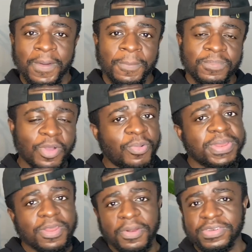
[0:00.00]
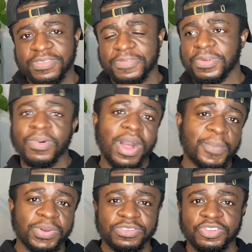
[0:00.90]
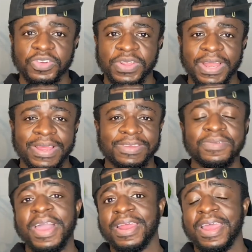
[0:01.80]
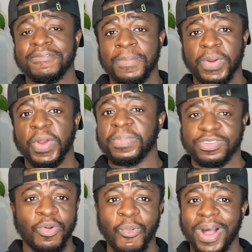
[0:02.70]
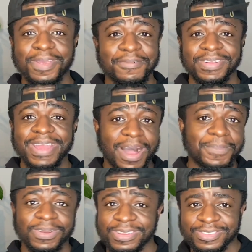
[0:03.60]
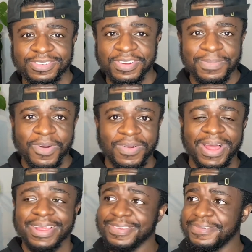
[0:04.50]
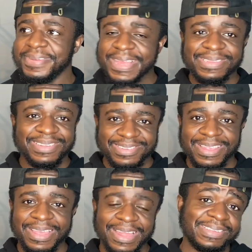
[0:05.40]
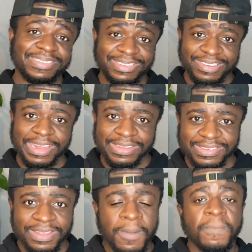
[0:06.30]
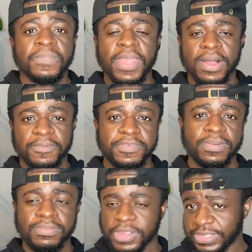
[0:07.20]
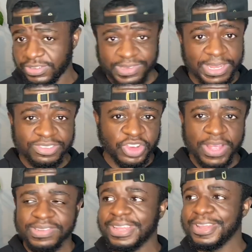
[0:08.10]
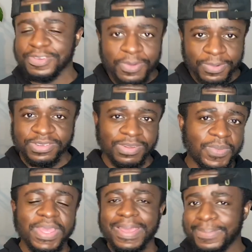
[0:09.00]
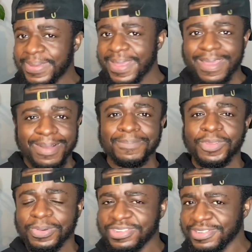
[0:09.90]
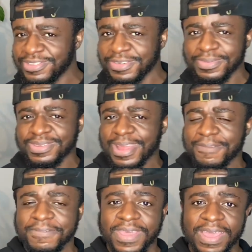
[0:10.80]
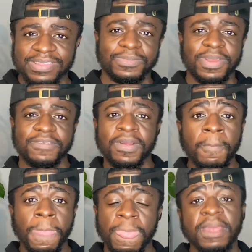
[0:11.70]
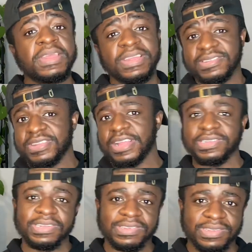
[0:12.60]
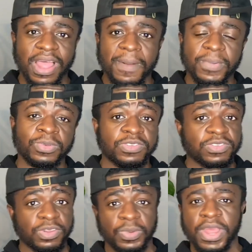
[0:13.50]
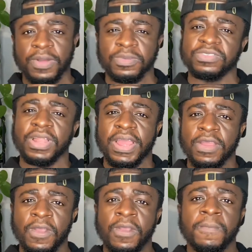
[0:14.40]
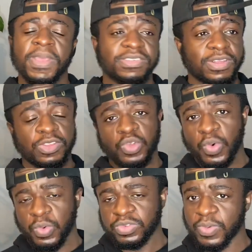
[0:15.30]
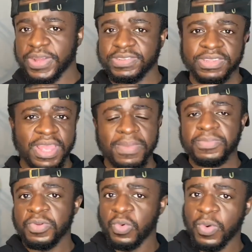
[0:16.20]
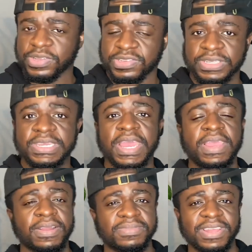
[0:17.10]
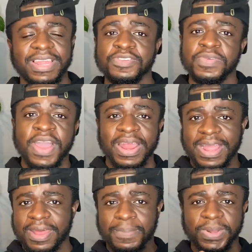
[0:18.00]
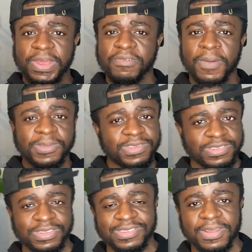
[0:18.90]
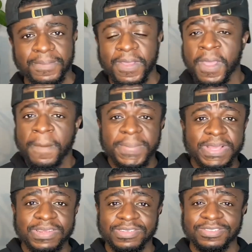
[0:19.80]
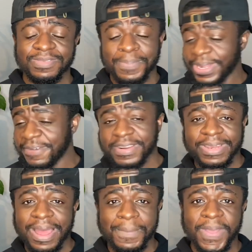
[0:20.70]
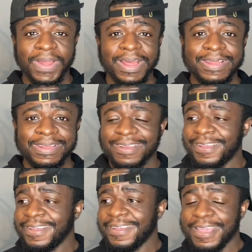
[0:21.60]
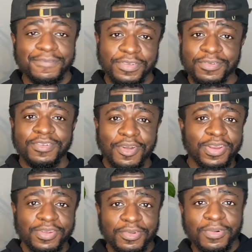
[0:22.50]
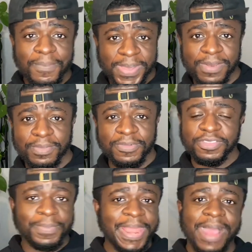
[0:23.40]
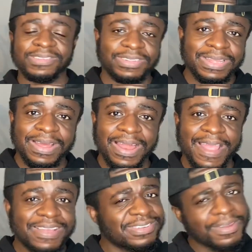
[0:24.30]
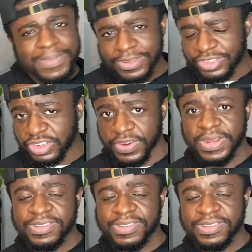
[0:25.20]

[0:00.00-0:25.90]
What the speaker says: Don't be nervous if you're gonna hop on this journey. Like, you gotta have a purpose on why you really hop on this journey, bro. Like, you need to take at least a chance. Now, if you take a chance and then you notice, okay, yeah, I'm noticing certain side effects, whatever, then you can decide to either stop or to slow down to like, instead of doing twice a day, maybe do it once a day. You know what I'm saying? Like, you gotta kind of play around with the system, because believe it or not, man, like if you're gonna grow a beard with the Minoxidil, like it's gonna be a journey.